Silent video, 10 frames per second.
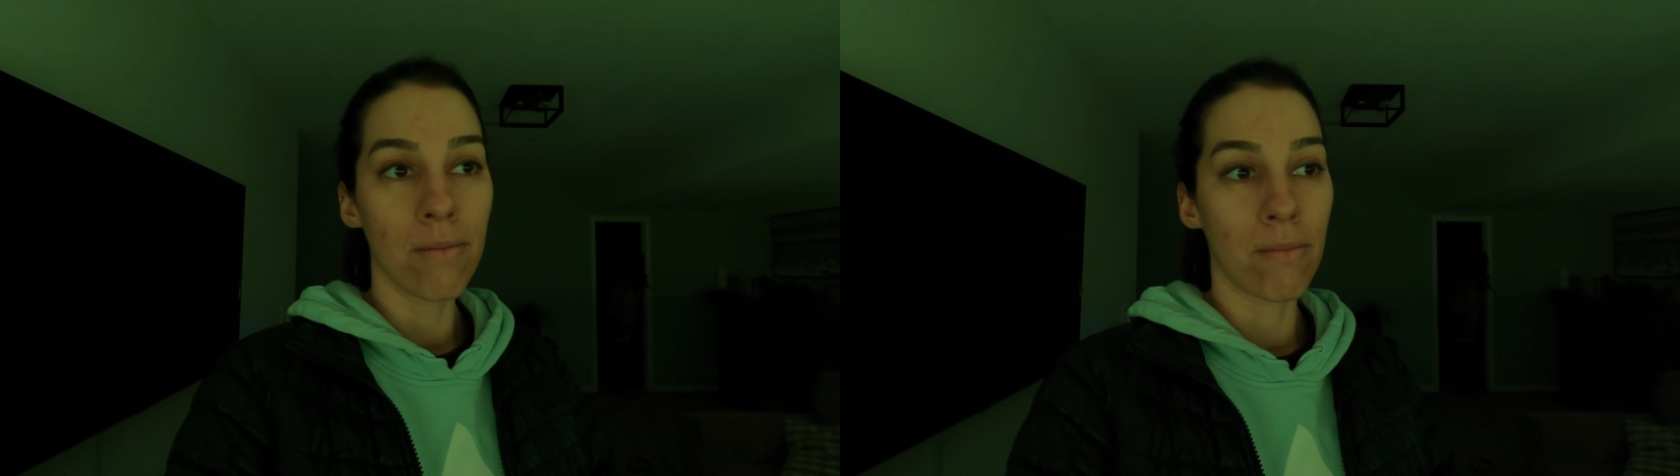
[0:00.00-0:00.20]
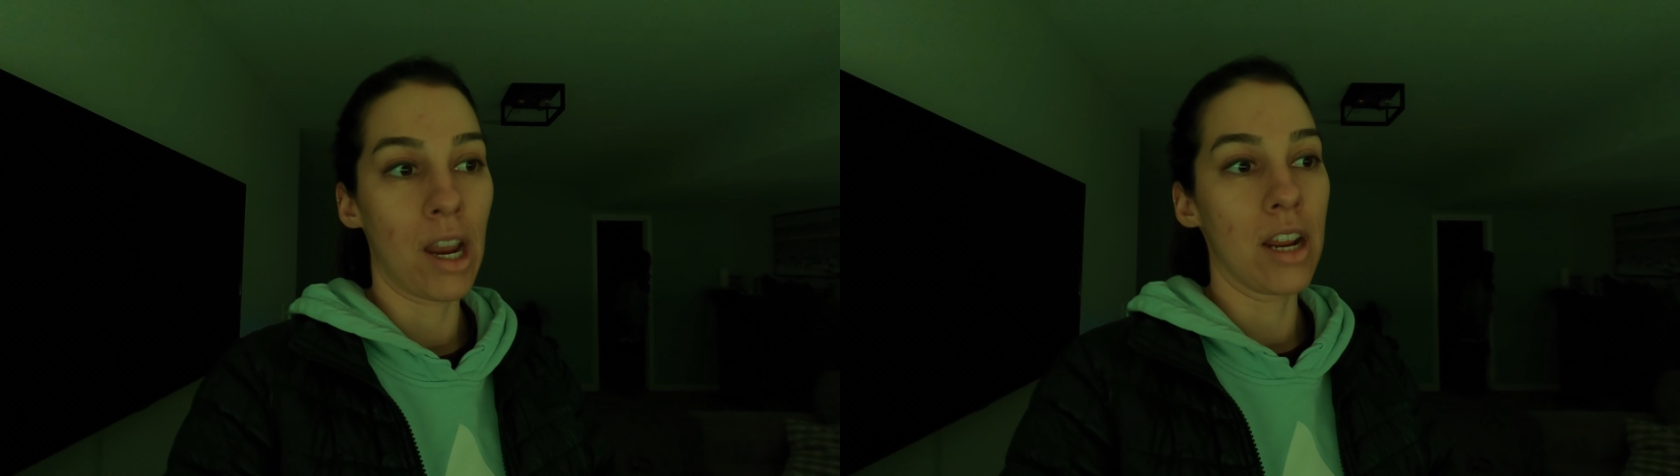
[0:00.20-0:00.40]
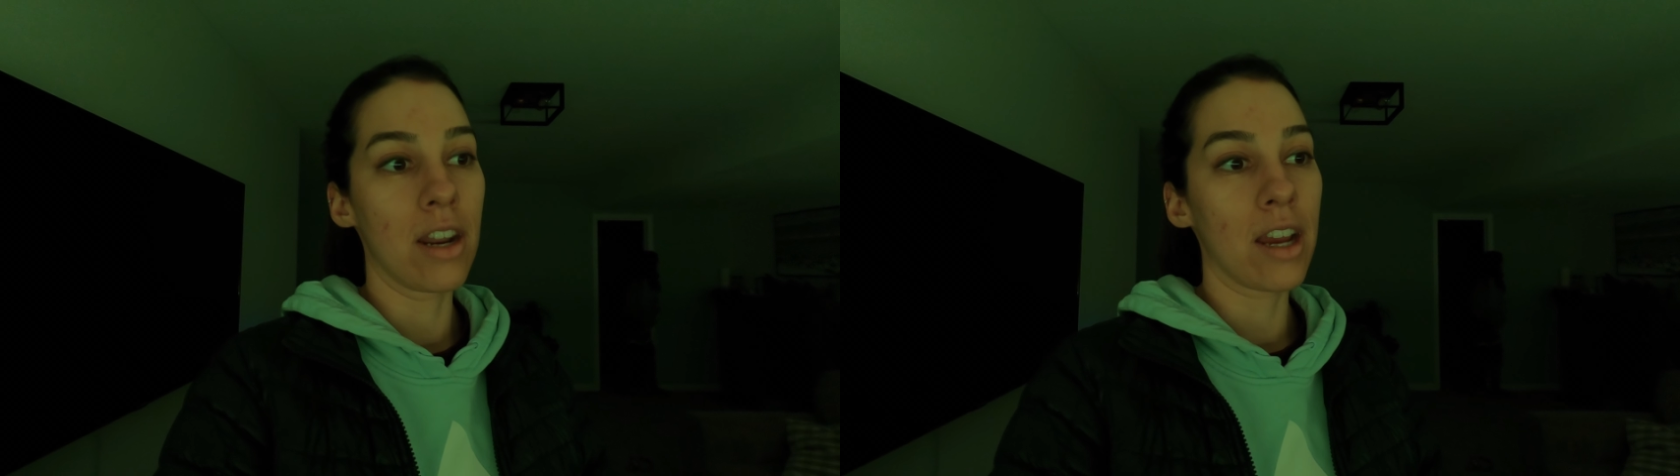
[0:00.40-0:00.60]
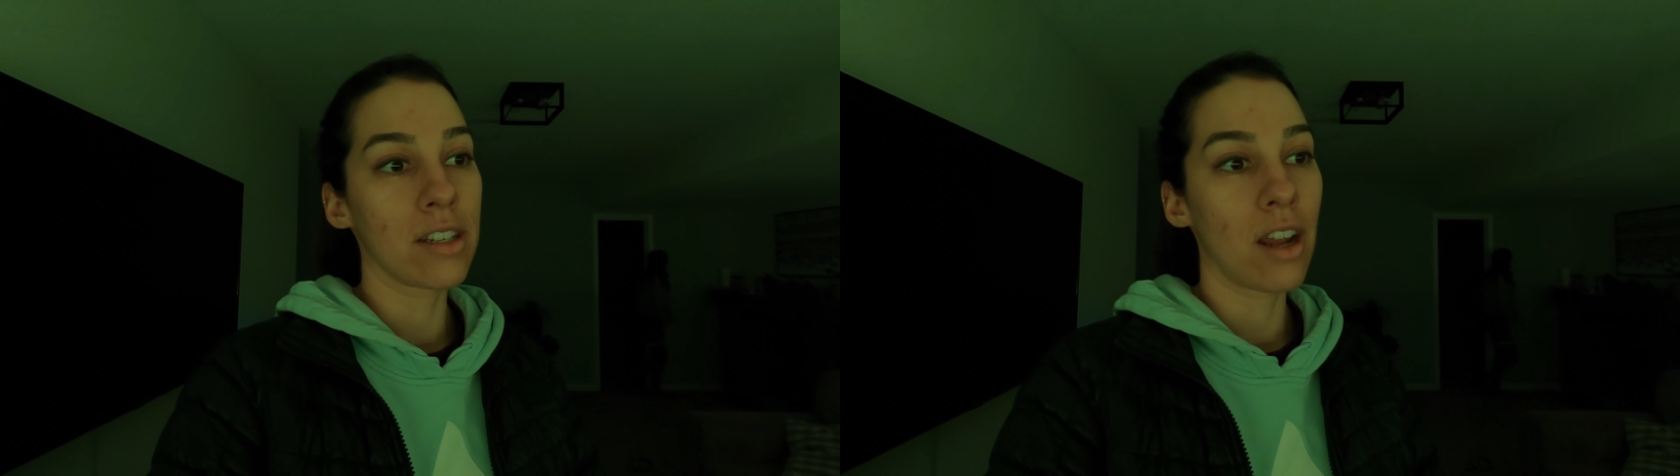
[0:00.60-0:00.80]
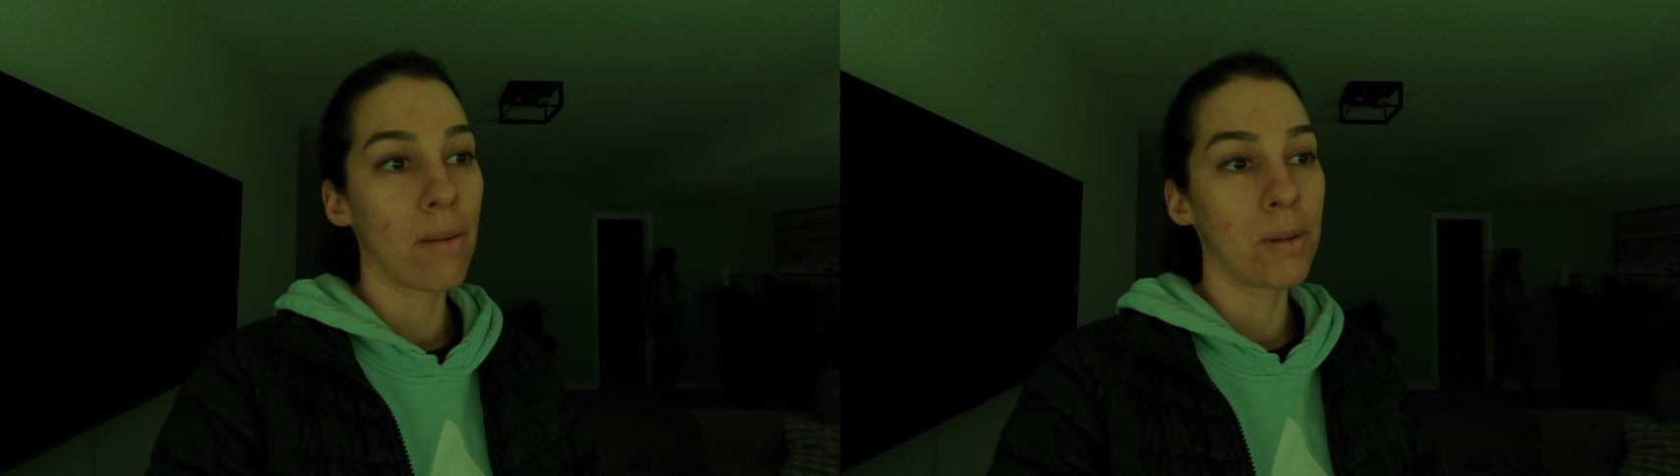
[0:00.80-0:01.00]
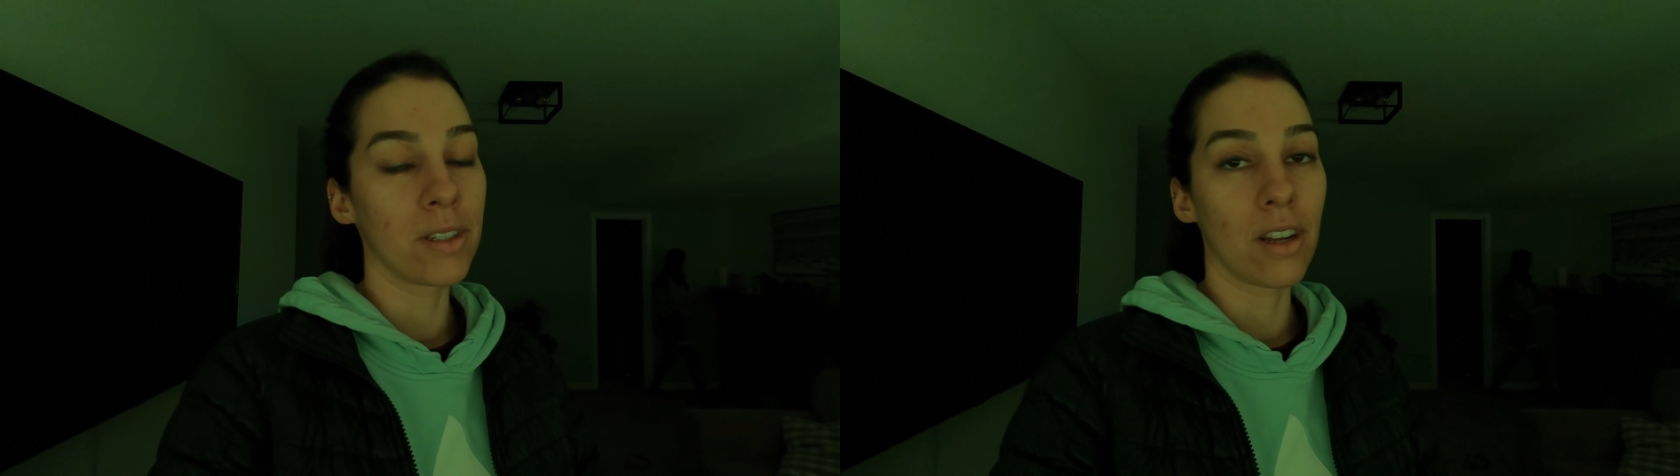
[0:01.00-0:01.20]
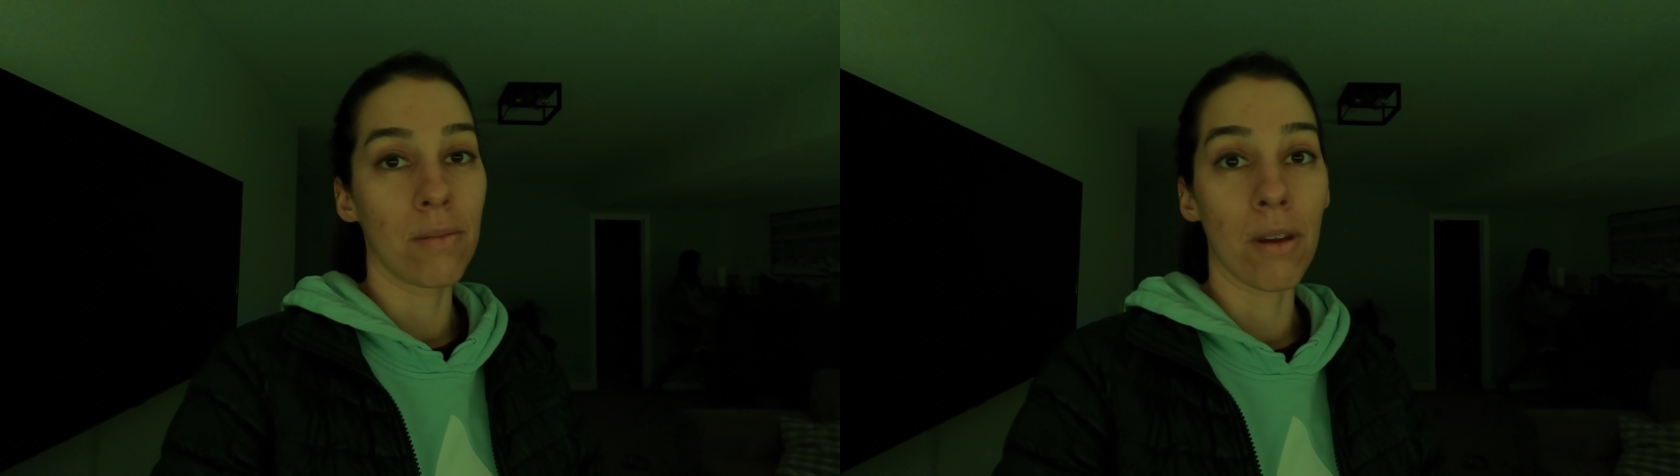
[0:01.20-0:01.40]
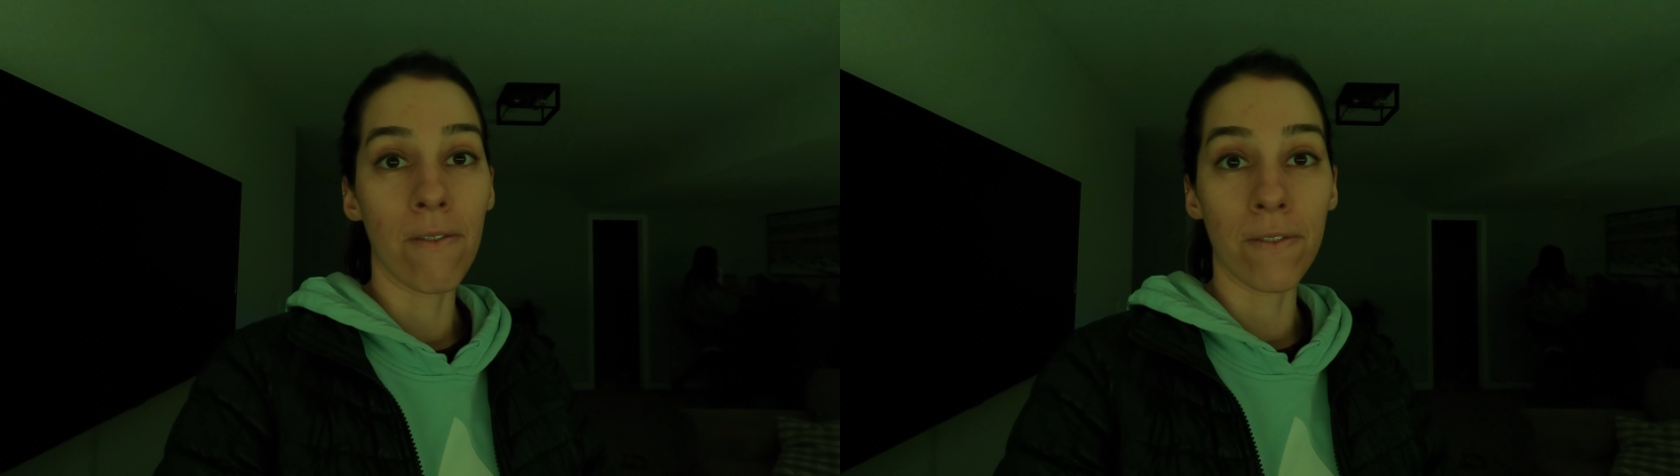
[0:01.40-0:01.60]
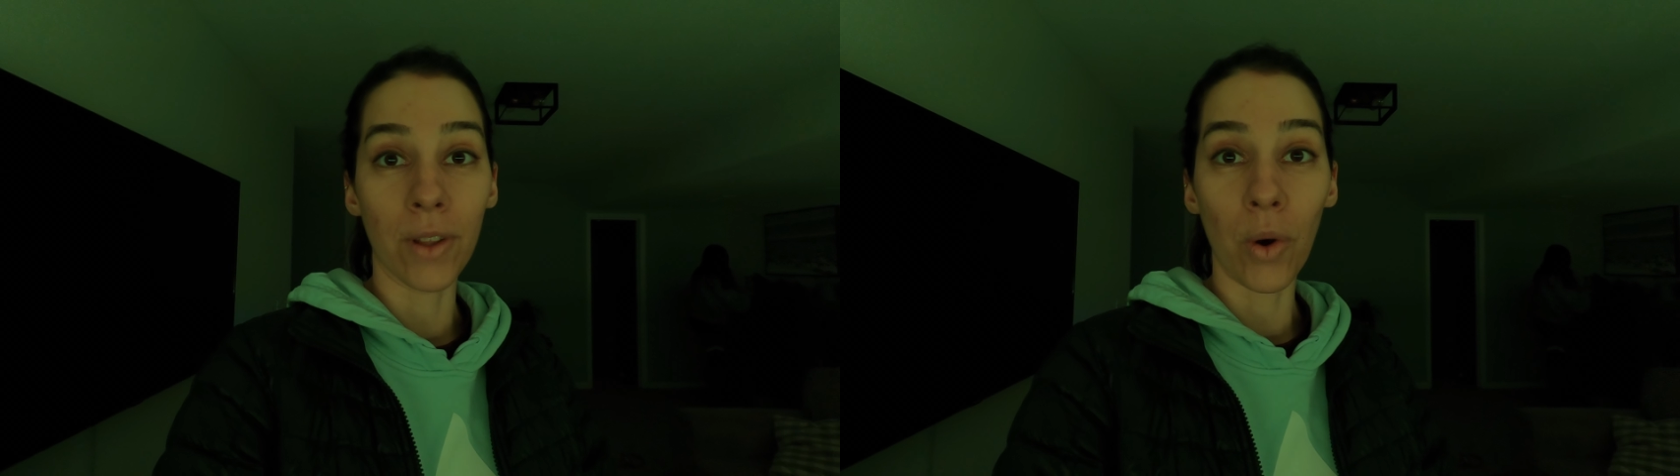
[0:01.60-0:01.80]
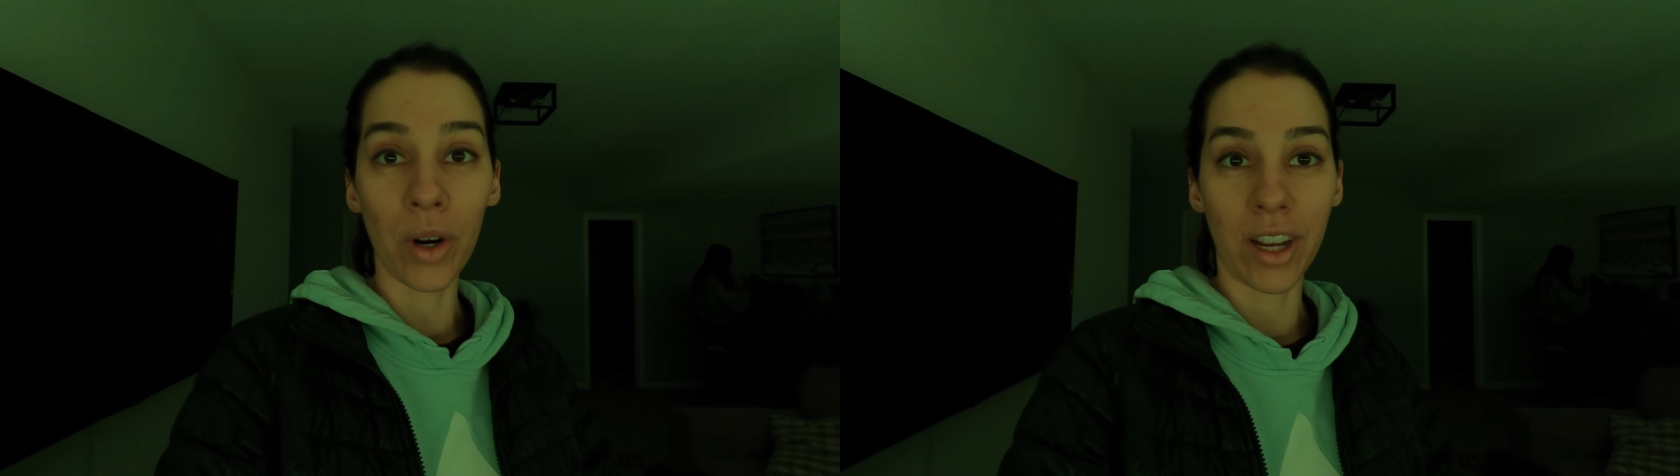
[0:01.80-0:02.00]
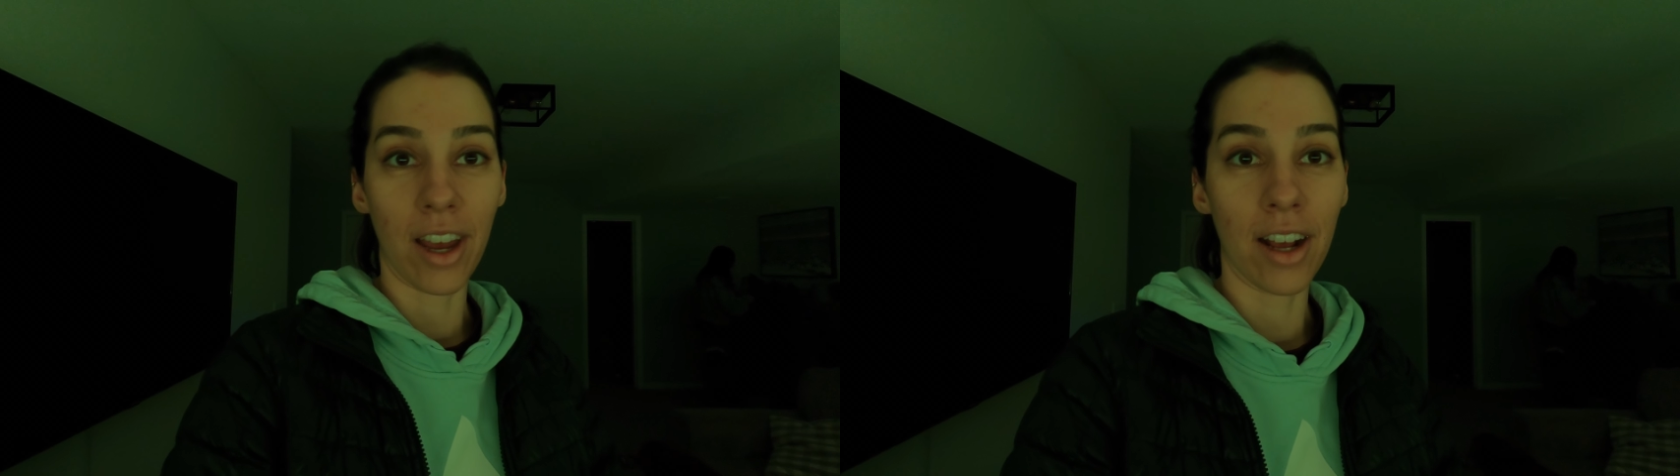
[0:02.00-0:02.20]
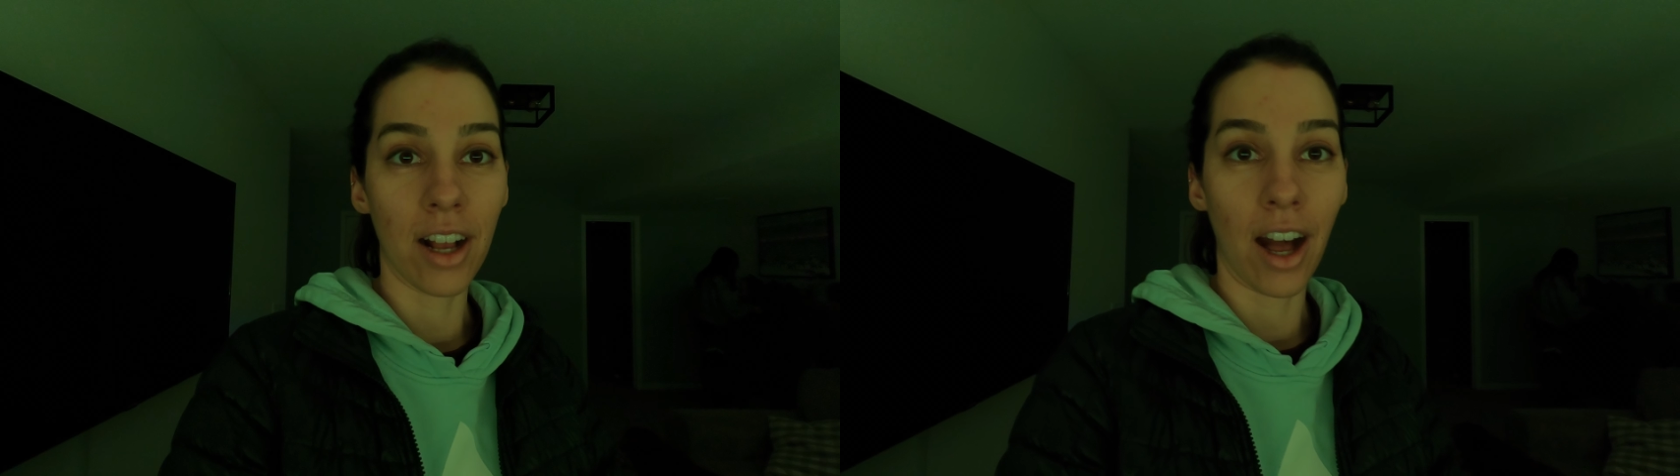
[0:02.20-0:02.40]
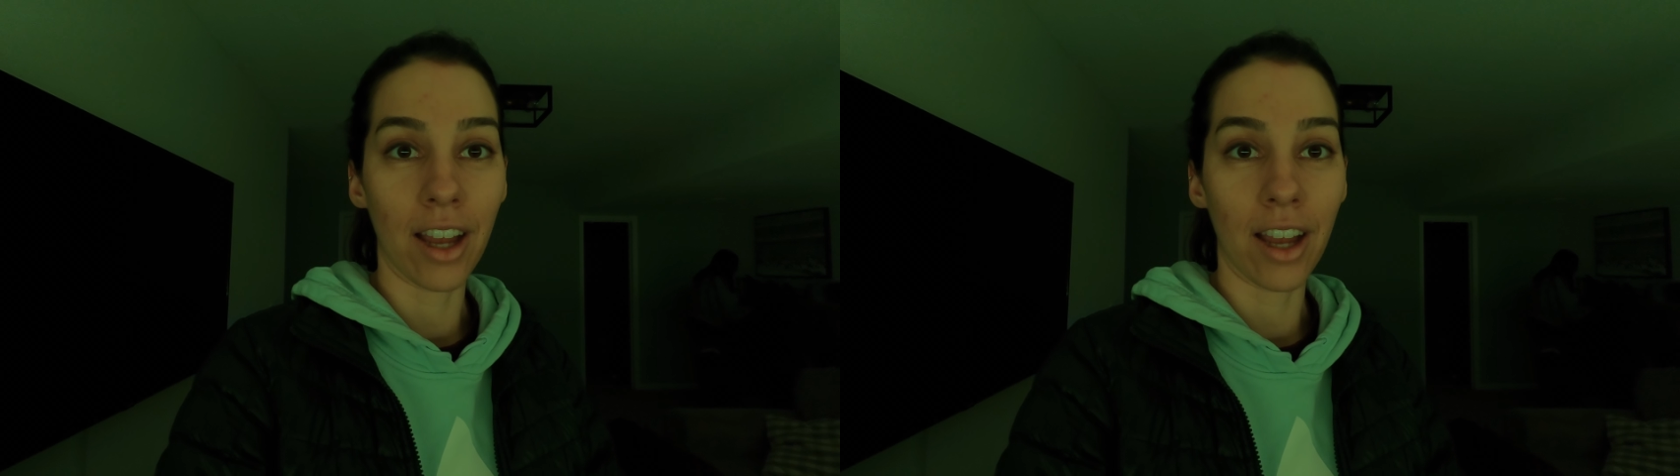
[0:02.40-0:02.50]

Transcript: My next stop is gonna be Florida.